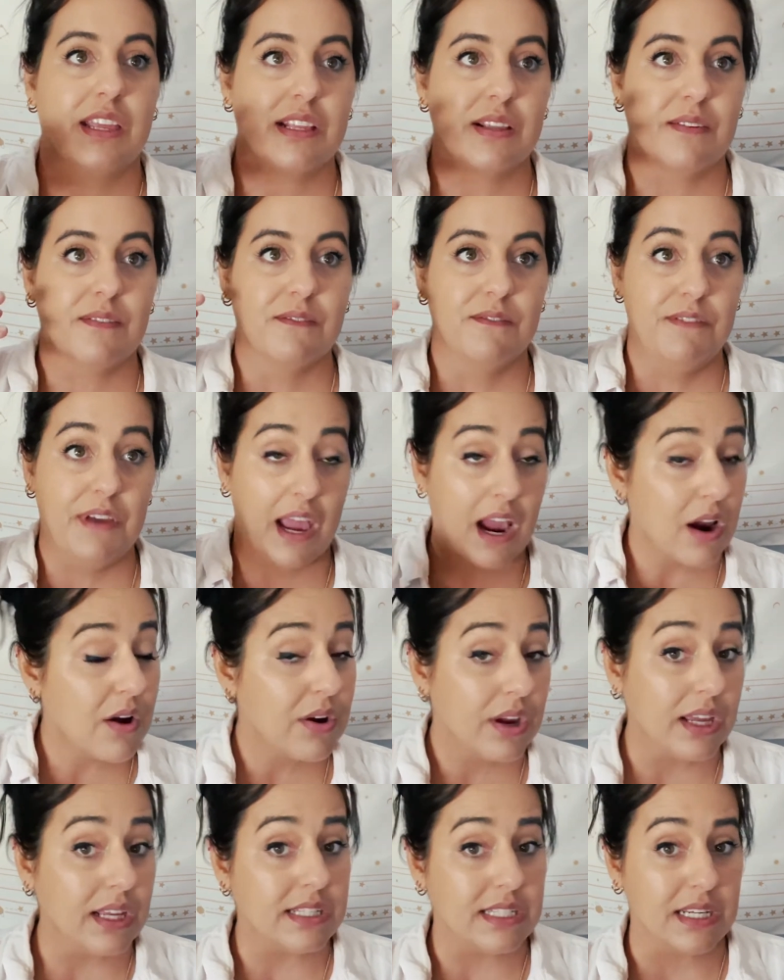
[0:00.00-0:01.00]

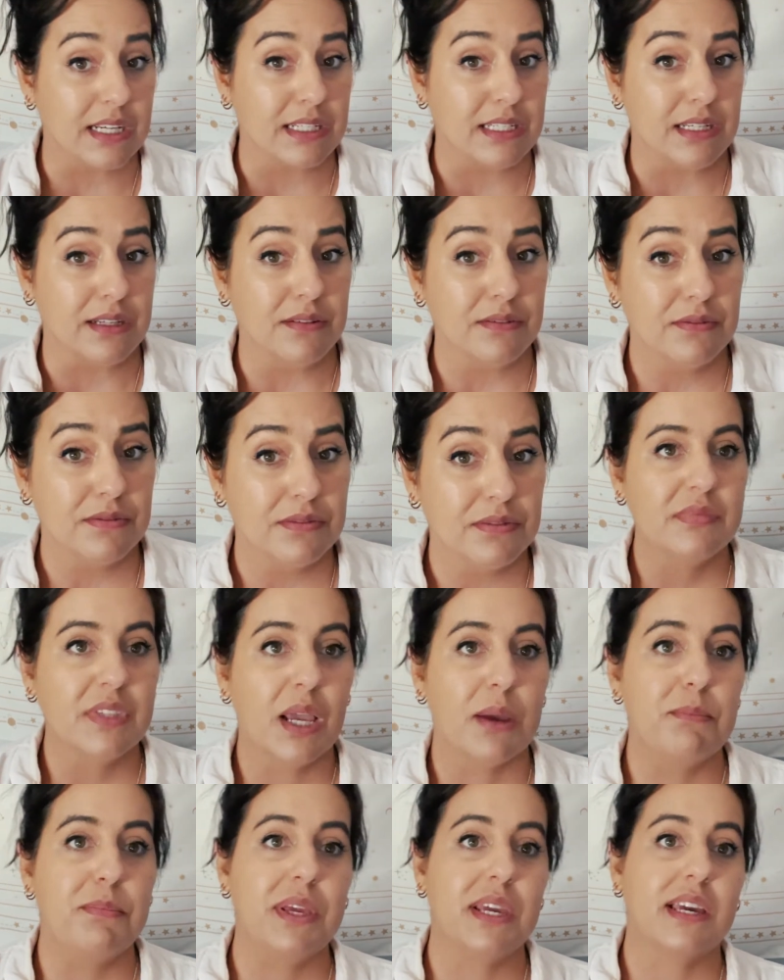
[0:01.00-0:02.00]
very addictive
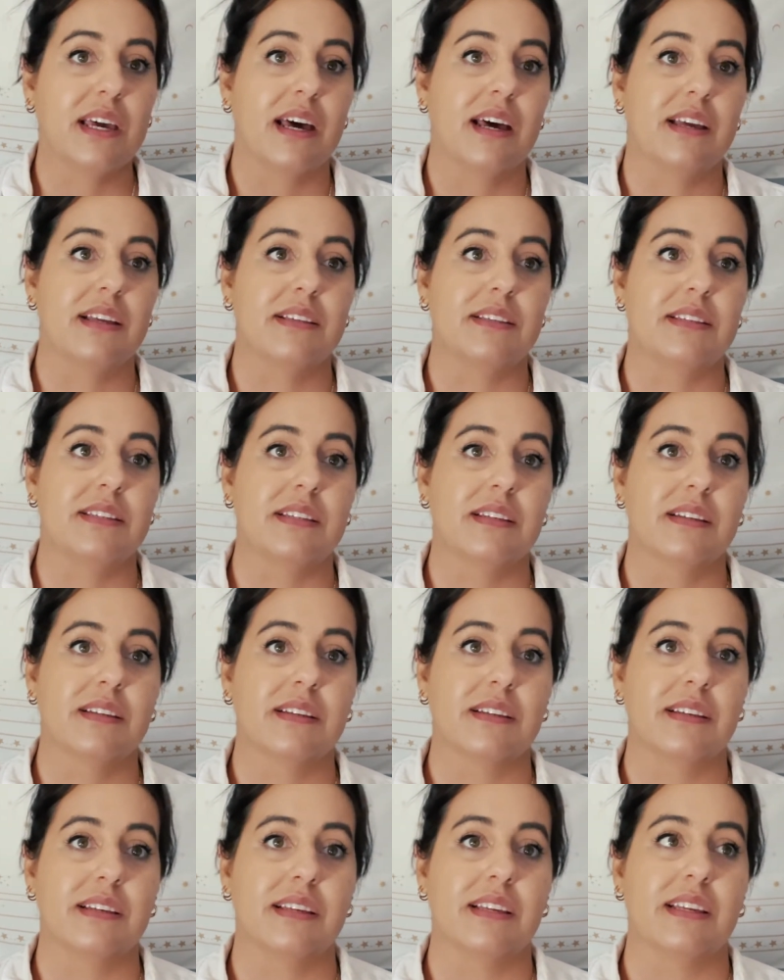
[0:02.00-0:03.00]
because
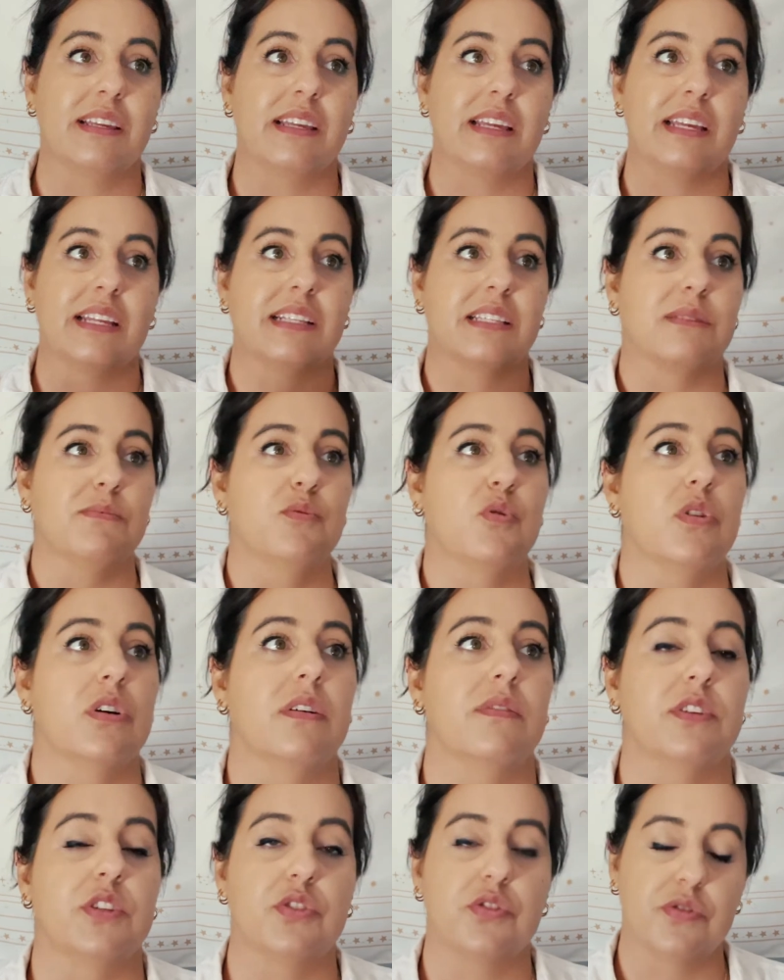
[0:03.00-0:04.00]
it's more
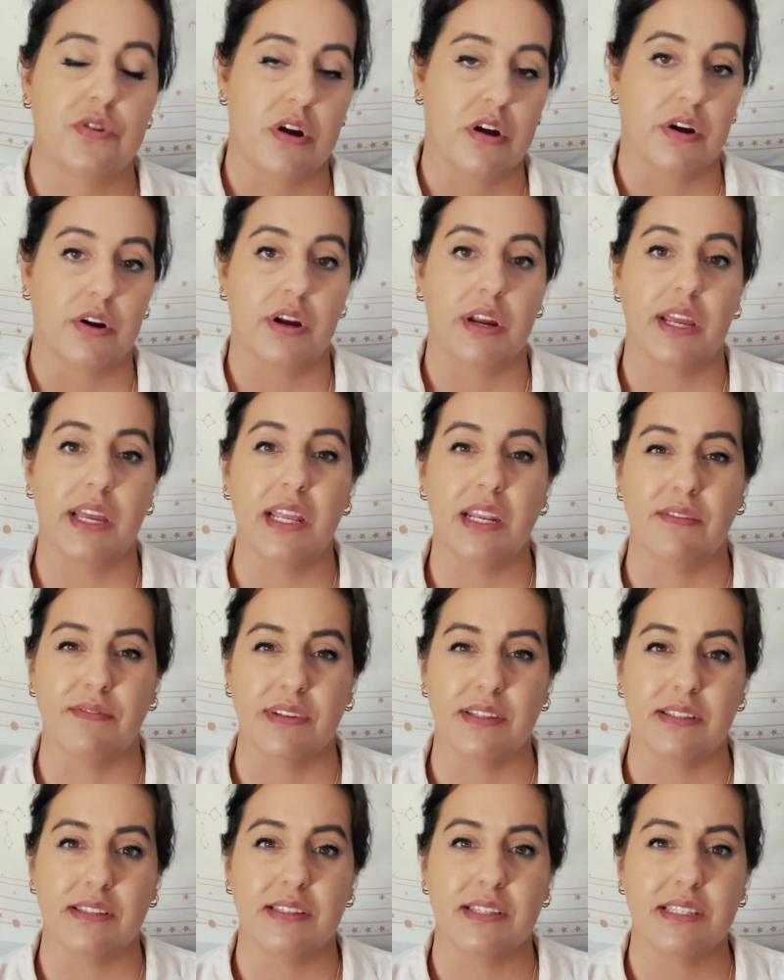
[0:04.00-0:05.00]
of a stronger hit of
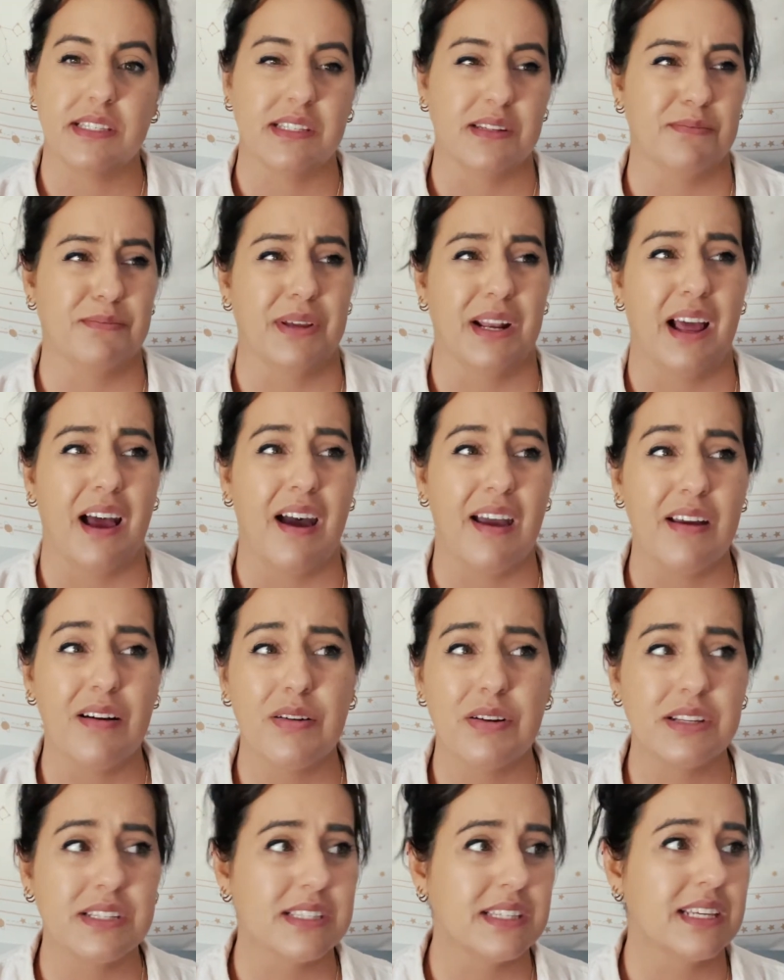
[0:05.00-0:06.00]
a system. But I
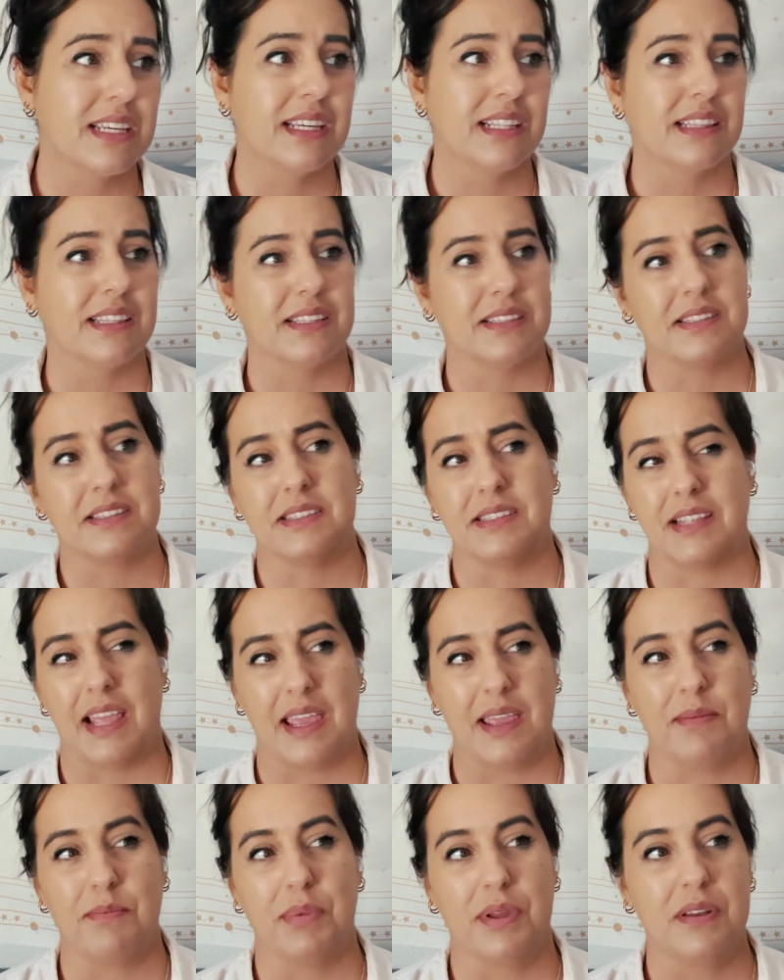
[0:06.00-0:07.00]
honestly get the
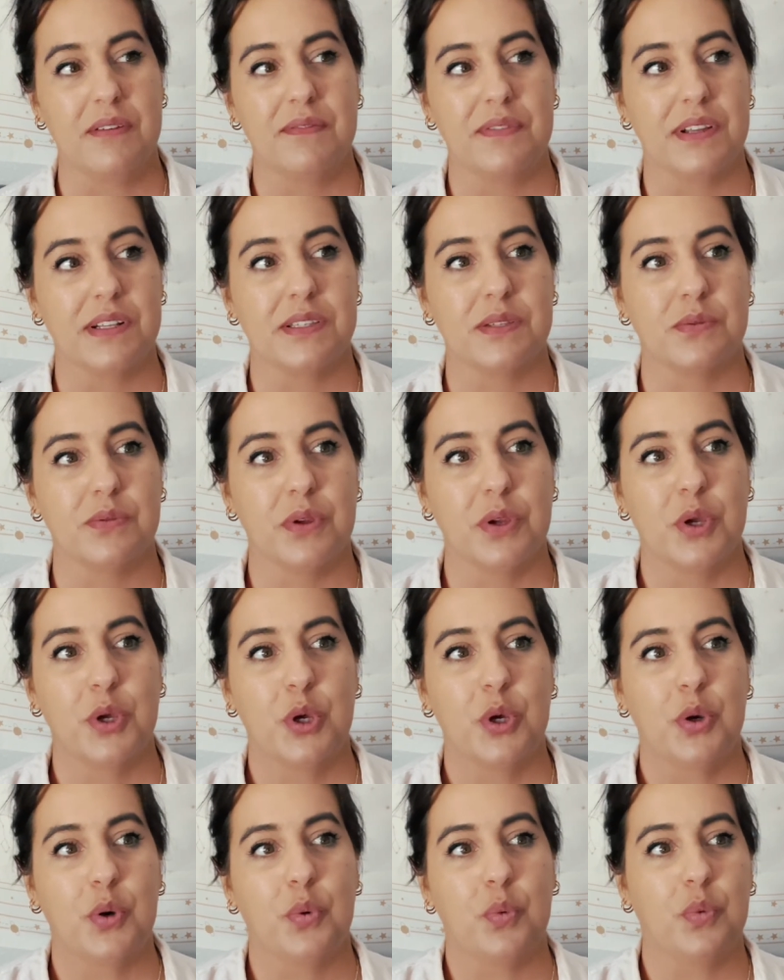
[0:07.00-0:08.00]
same benefits
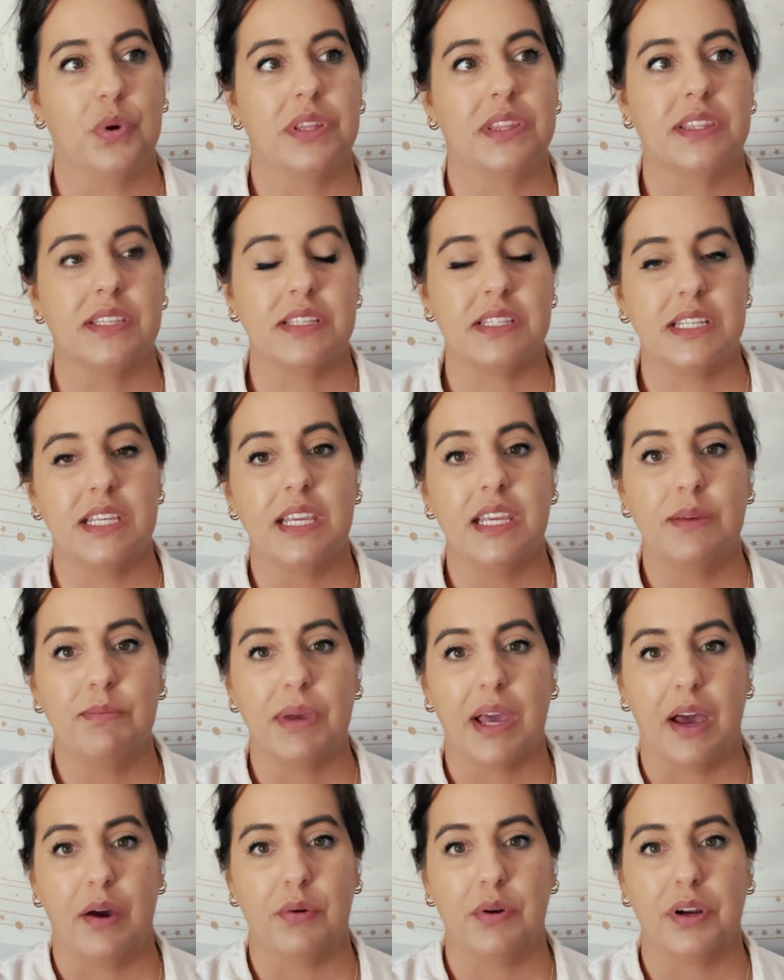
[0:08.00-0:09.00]
with the tea
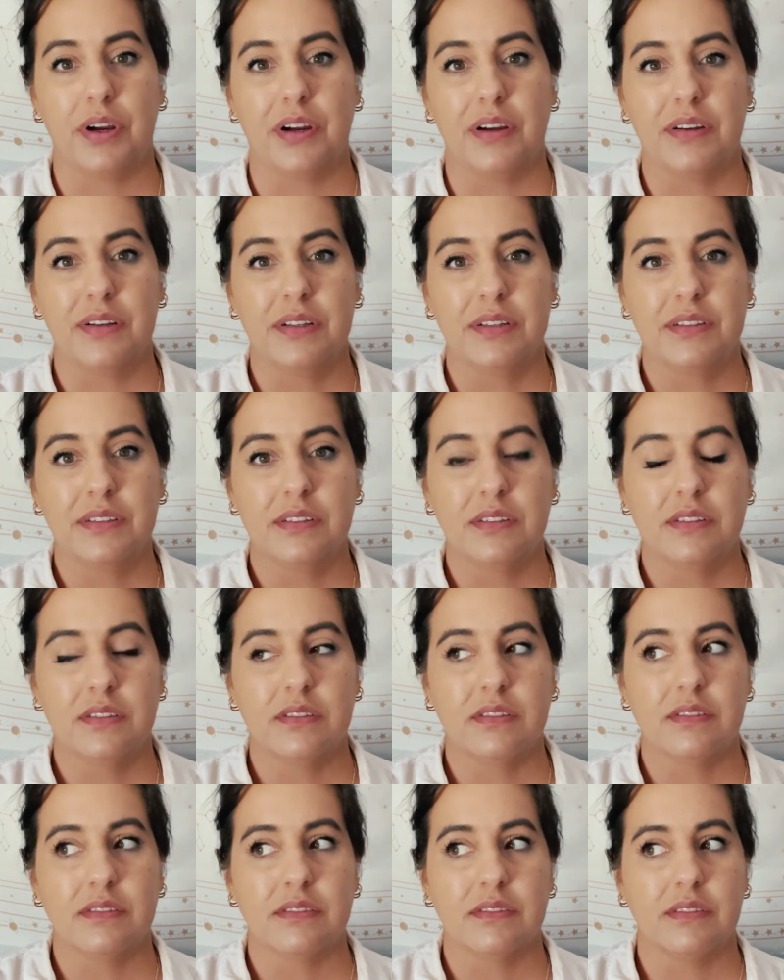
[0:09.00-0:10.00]
powder
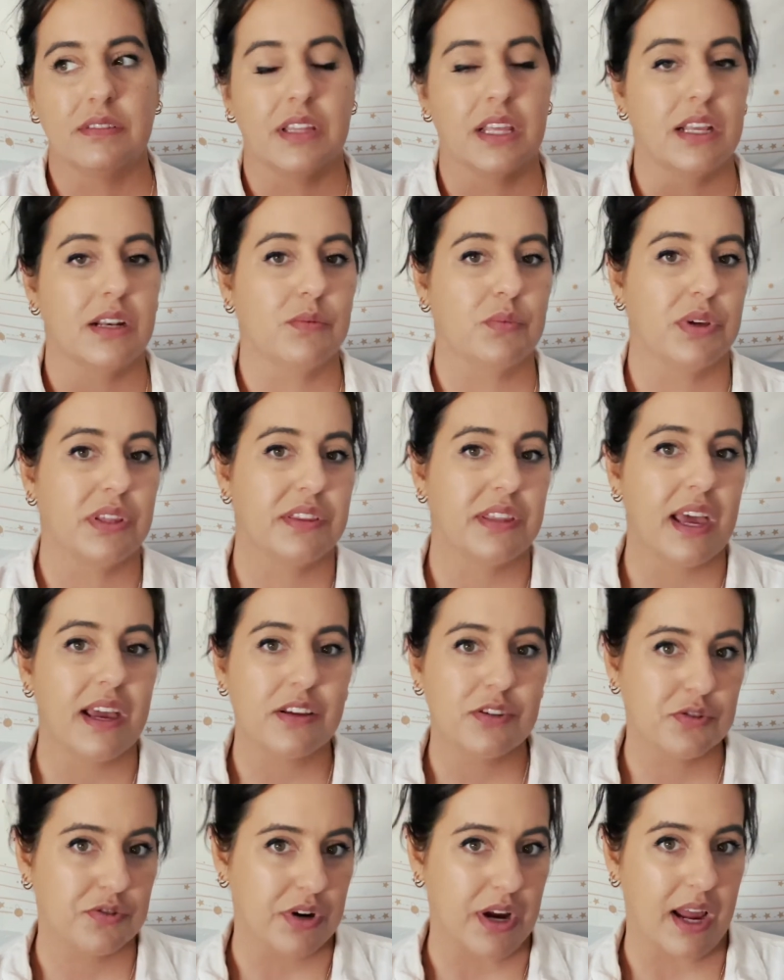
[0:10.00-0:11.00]
than with
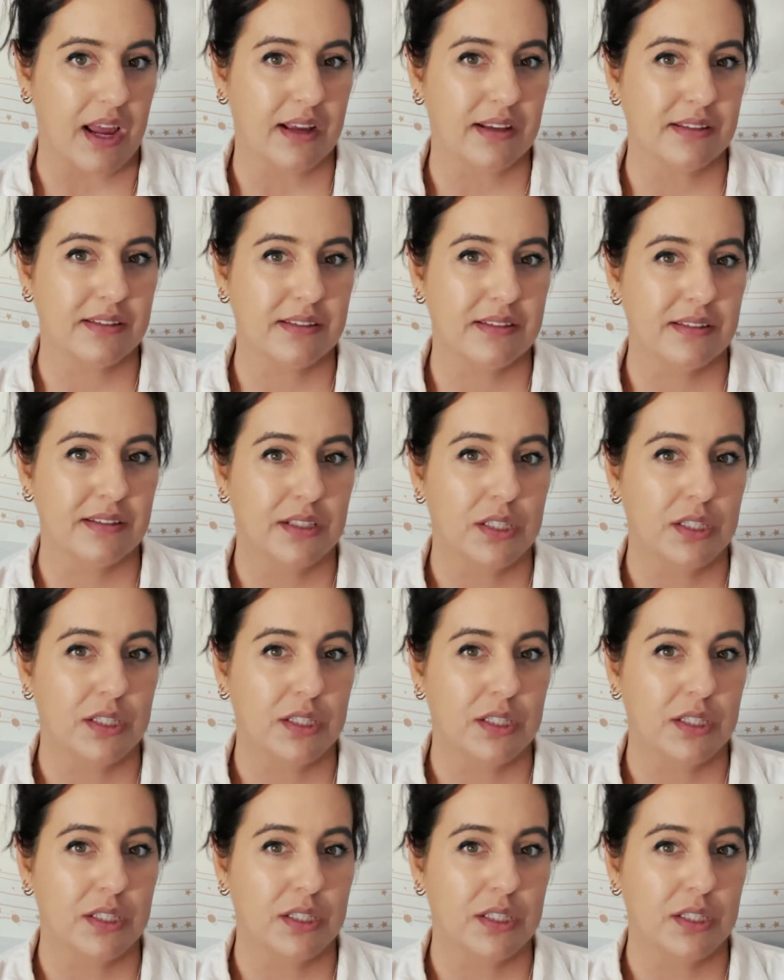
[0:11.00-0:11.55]
extracts.